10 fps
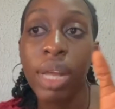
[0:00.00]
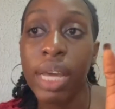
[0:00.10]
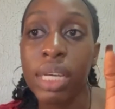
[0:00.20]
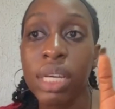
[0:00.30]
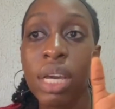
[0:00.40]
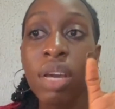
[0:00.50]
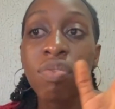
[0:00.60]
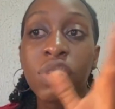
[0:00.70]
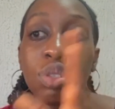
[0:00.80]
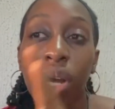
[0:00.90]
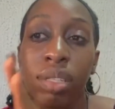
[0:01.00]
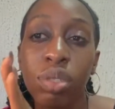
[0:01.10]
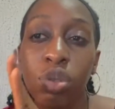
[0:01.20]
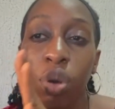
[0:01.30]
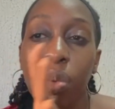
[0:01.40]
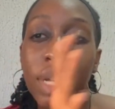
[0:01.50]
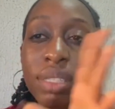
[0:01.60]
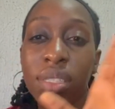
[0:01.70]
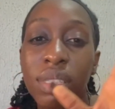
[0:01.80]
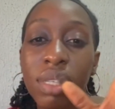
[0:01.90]
like visual
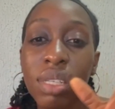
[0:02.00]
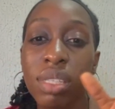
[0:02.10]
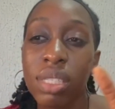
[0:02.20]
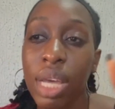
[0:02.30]
disturbances,